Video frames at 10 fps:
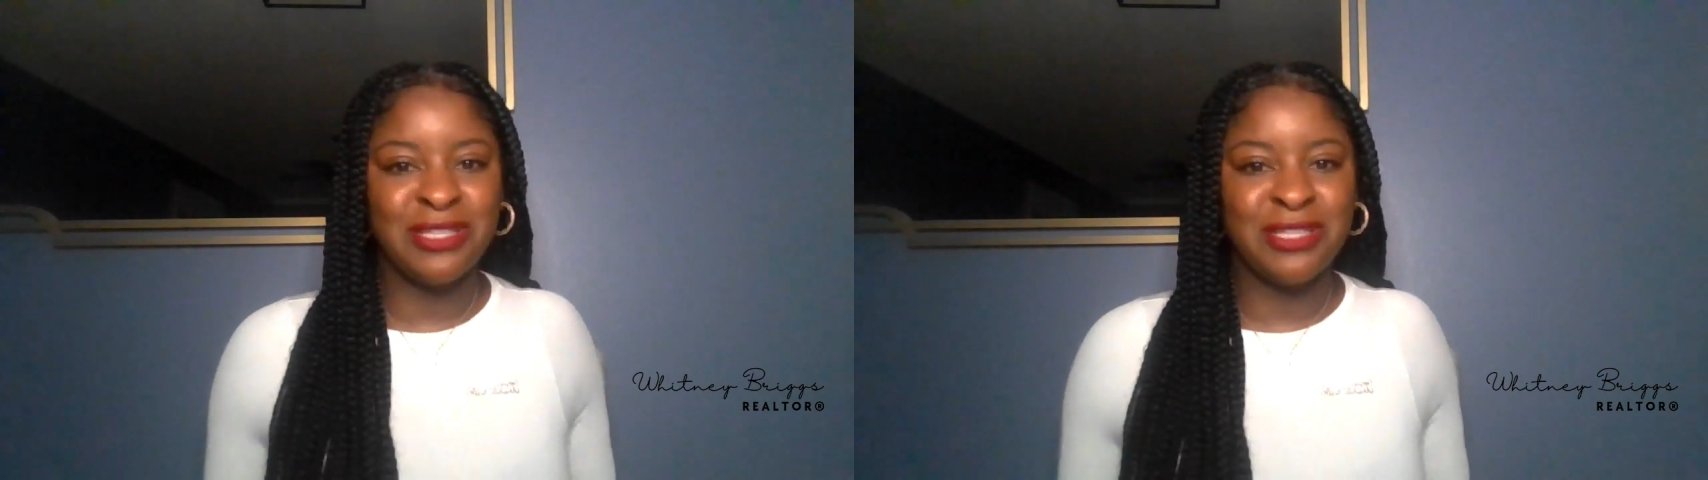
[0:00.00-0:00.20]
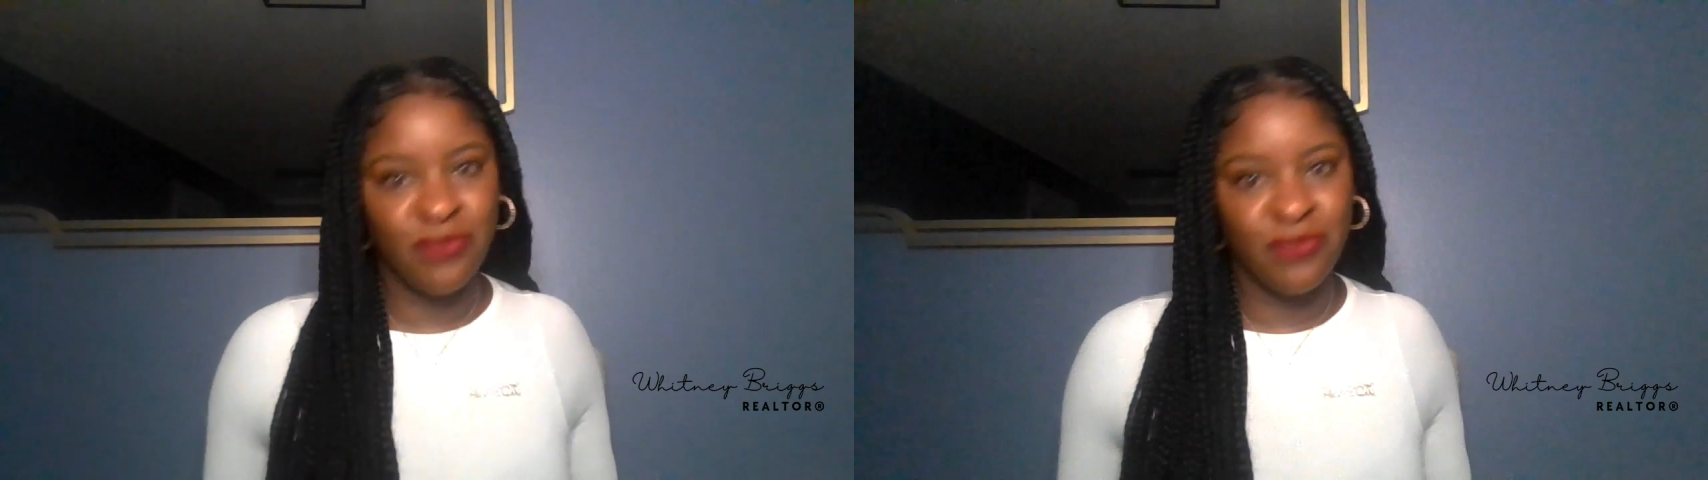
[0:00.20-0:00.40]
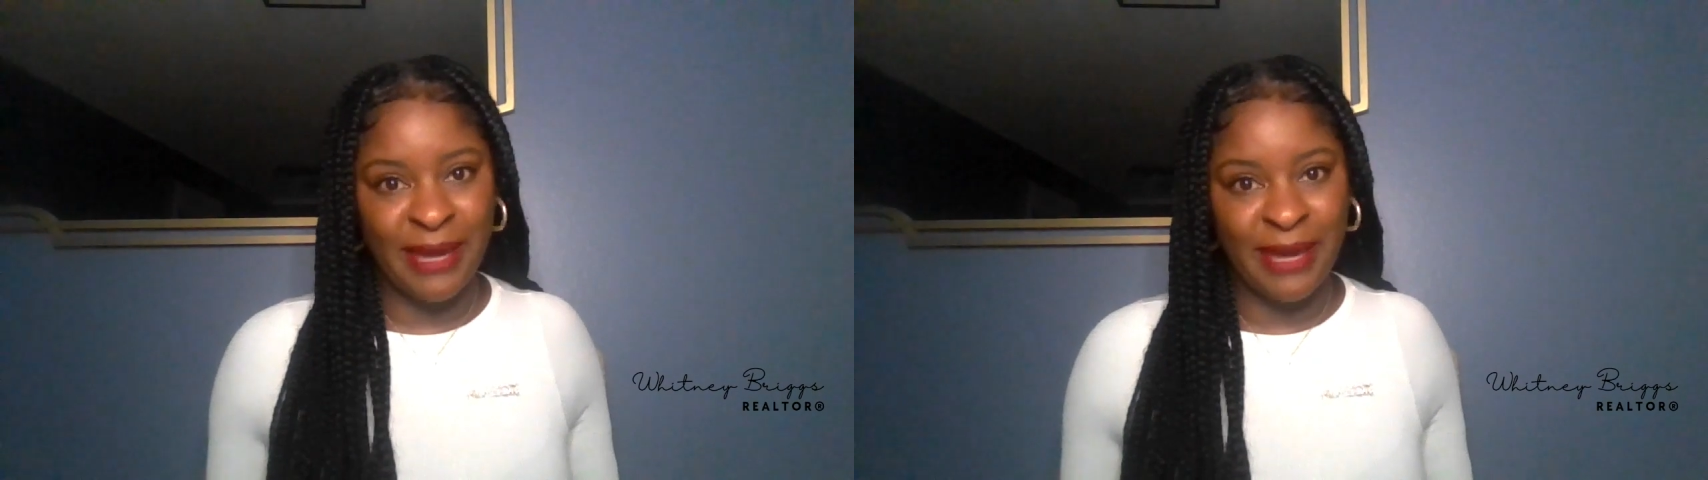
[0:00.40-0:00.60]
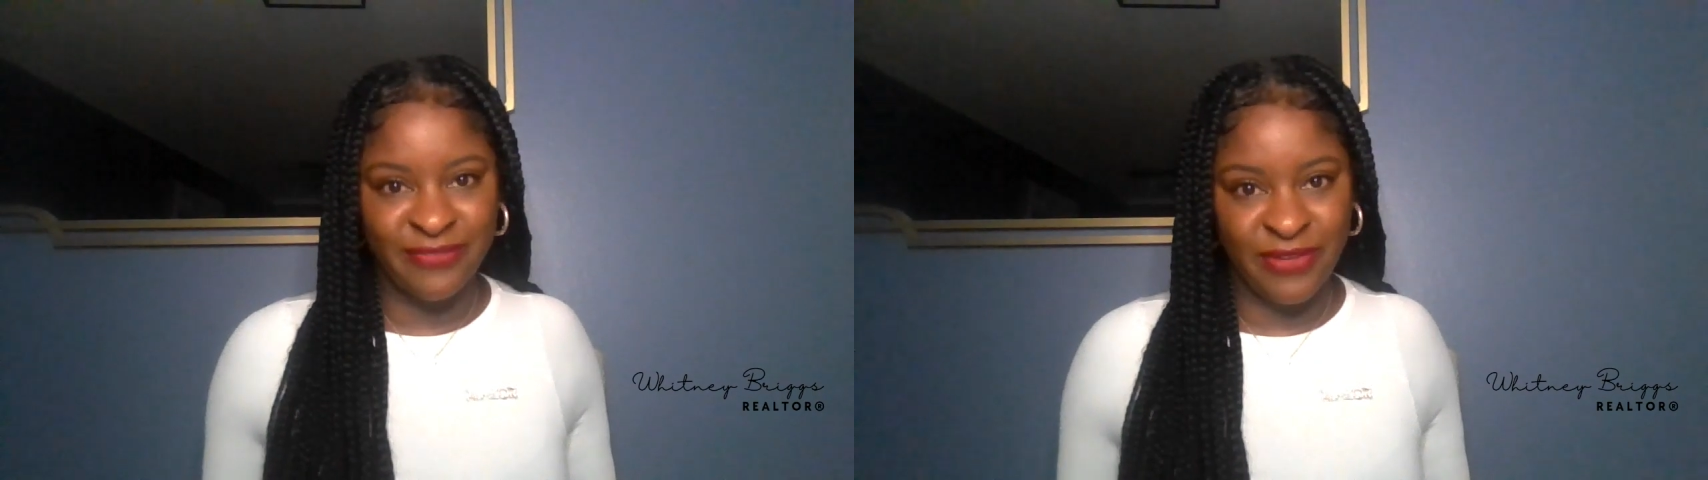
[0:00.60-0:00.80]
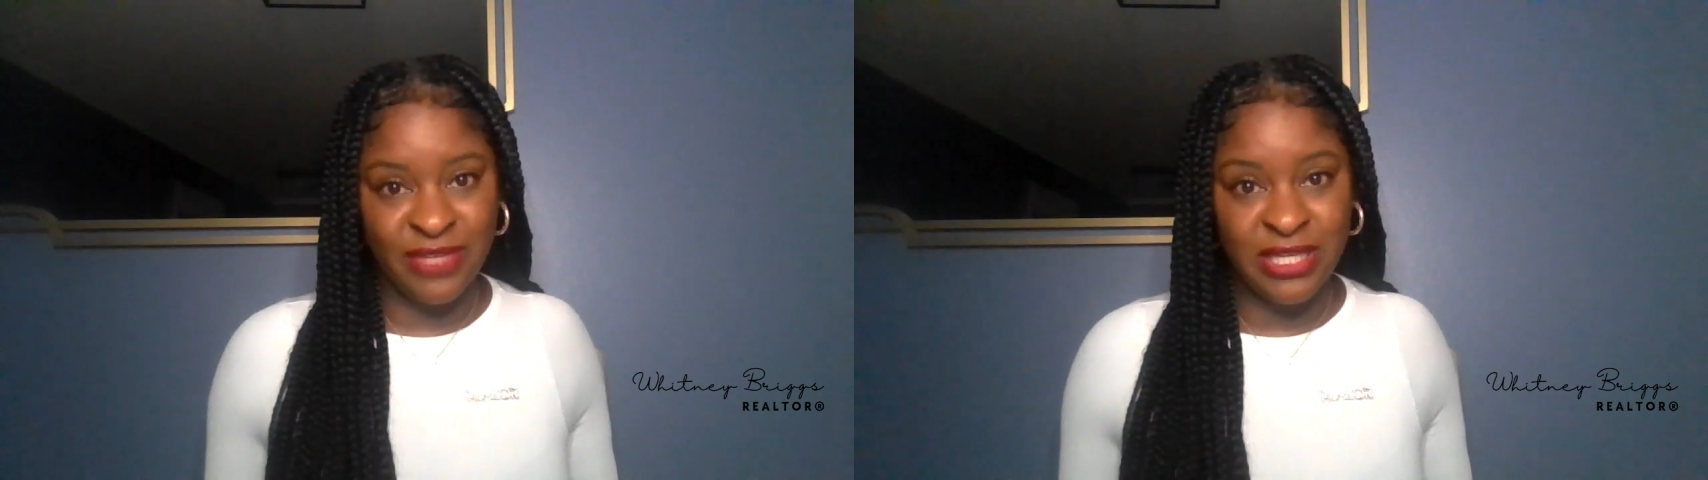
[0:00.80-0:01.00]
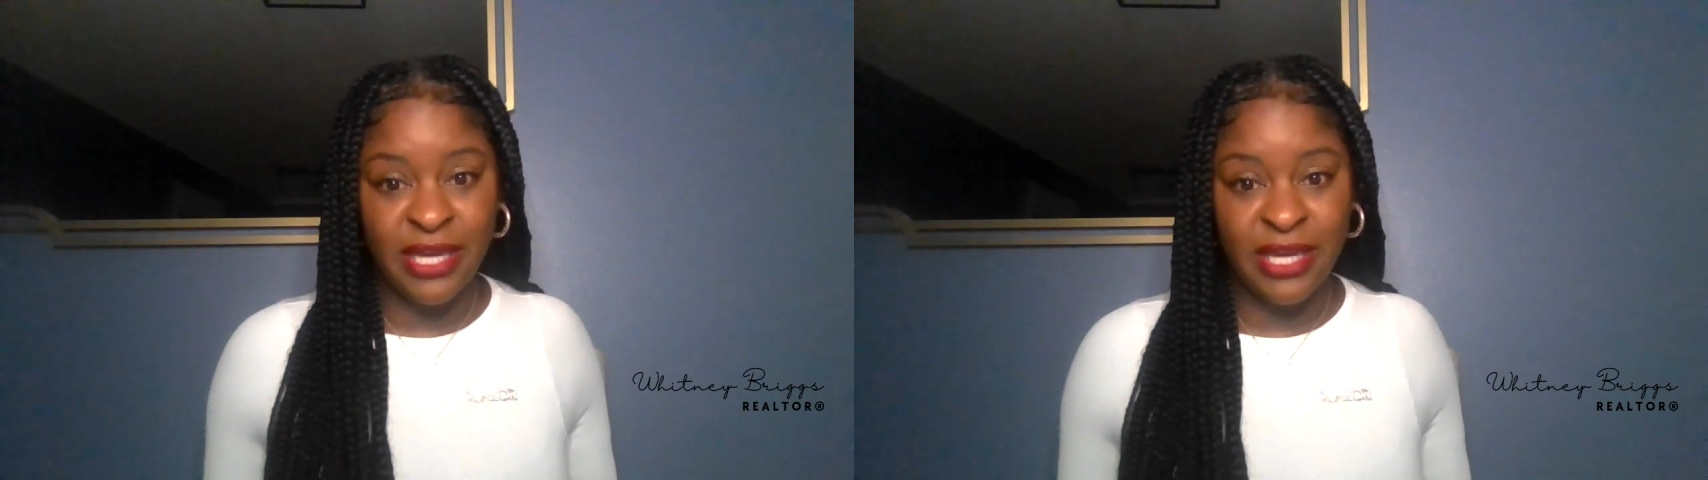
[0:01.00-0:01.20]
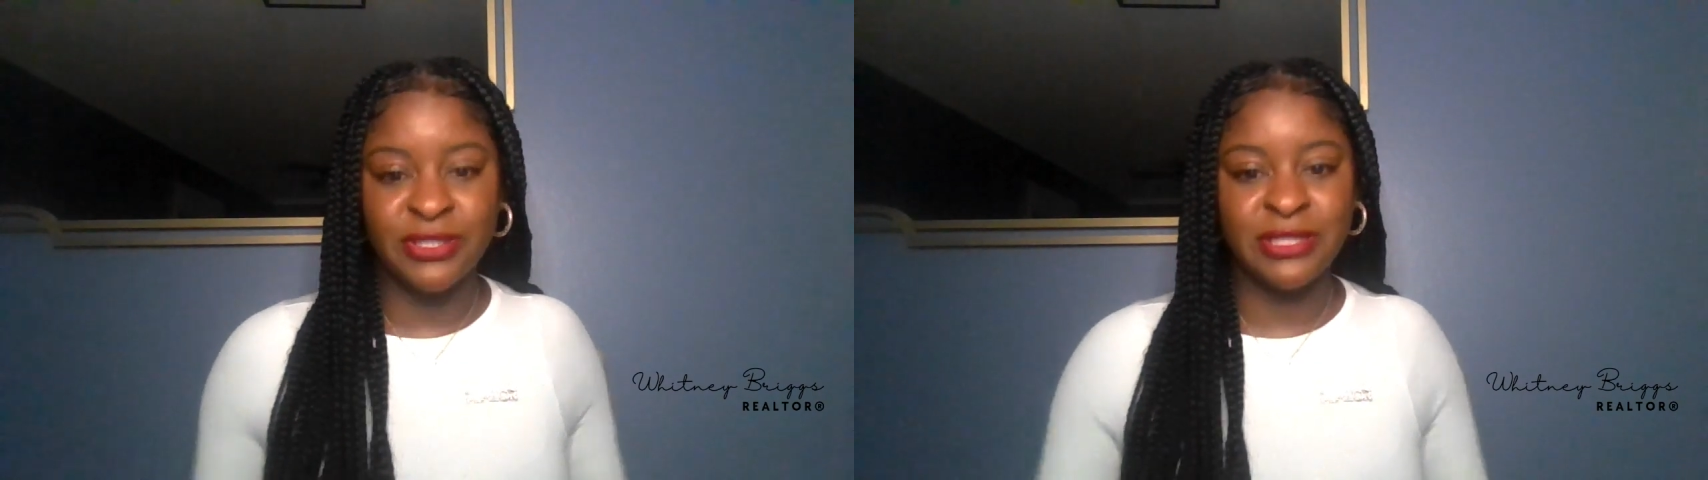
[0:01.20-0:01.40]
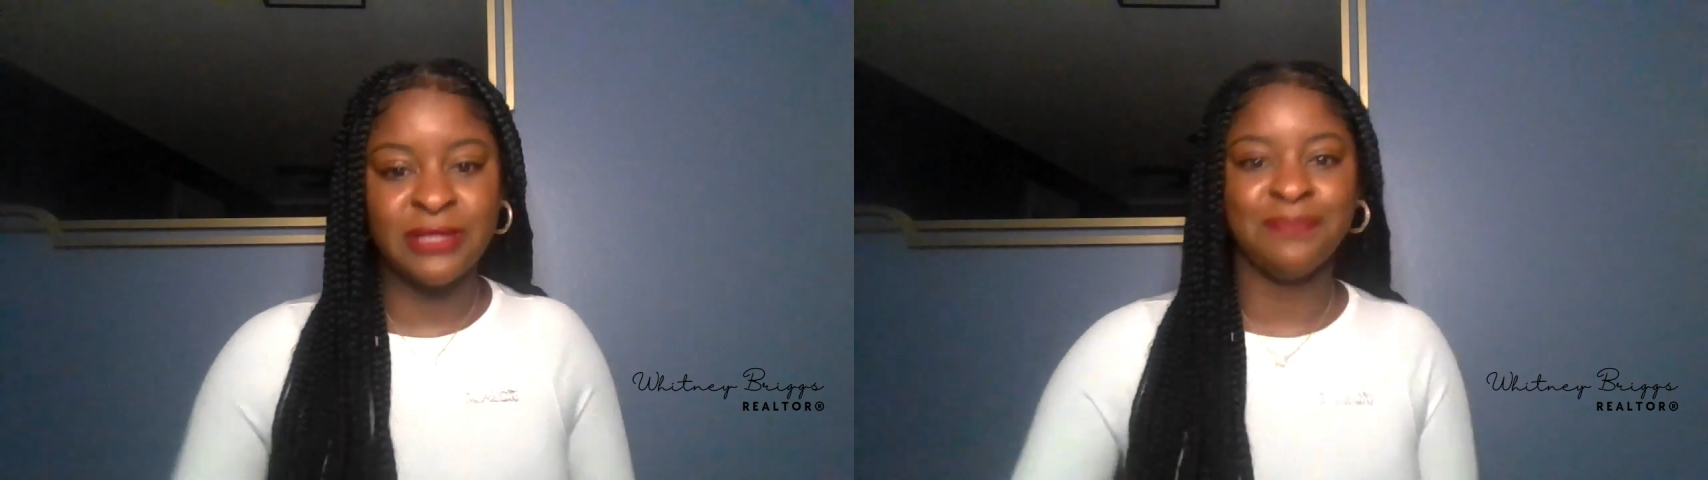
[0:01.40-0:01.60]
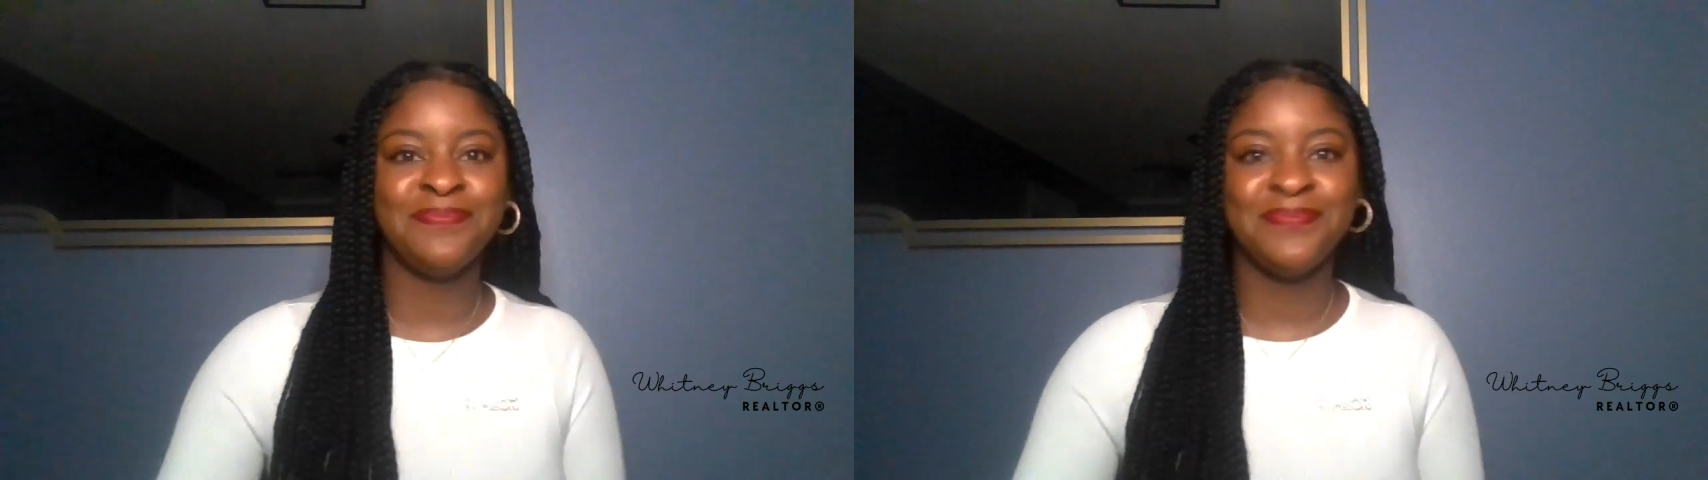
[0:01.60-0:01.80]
over the past 50 years.